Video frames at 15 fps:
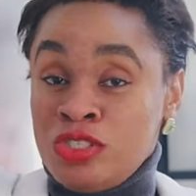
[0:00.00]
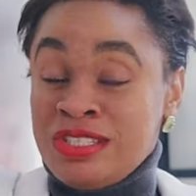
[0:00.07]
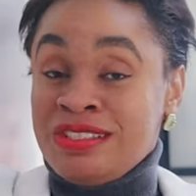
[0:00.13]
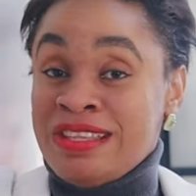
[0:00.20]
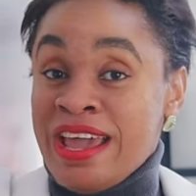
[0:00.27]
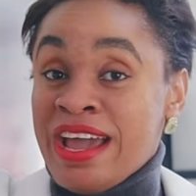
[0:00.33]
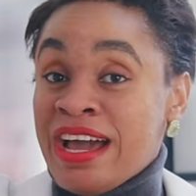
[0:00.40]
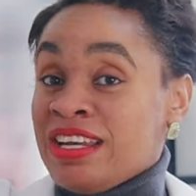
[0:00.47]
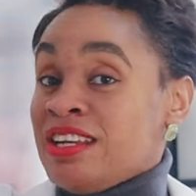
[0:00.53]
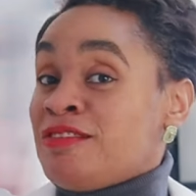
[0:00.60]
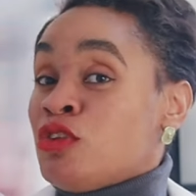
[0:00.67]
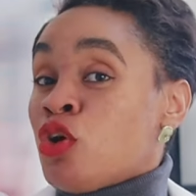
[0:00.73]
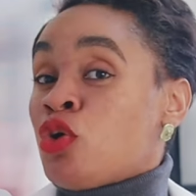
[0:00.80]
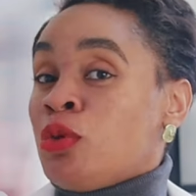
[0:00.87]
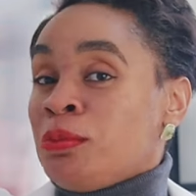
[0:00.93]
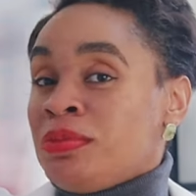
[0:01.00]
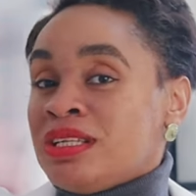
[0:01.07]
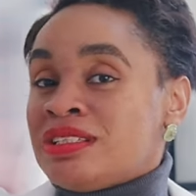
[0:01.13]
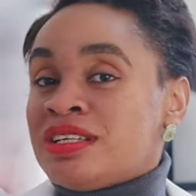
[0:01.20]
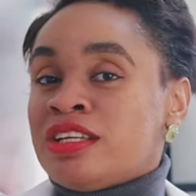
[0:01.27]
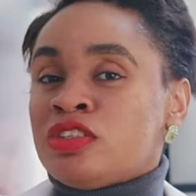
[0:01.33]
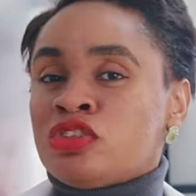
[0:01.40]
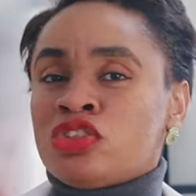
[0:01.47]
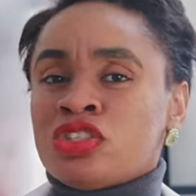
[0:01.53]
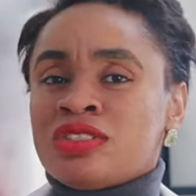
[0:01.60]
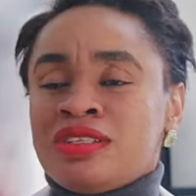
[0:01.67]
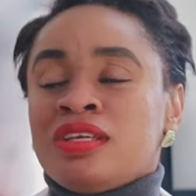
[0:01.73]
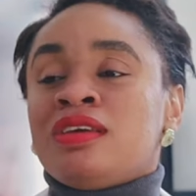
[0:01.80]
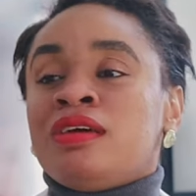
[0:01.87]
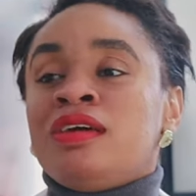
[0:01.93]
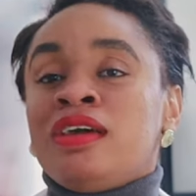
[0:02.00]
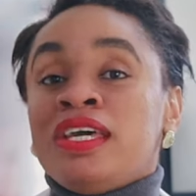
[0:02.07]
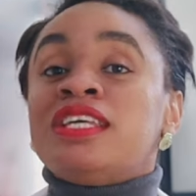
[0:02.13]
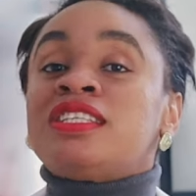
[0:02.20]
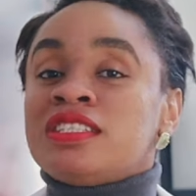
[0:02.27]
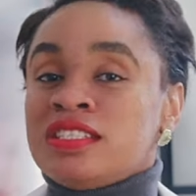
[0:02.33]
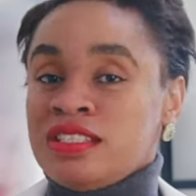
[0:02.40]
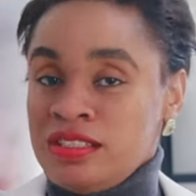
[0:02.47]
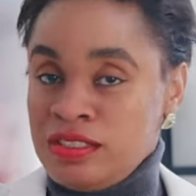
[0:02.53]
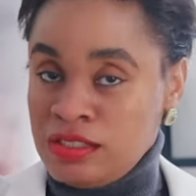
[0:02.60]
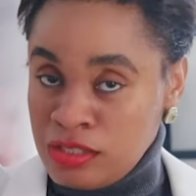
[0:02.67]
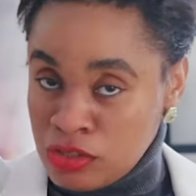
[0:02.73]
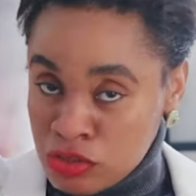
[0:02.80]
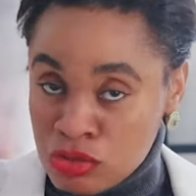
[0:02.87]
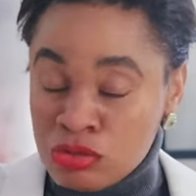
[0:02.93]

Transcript: there and they've not completed it. So you just say it is in stage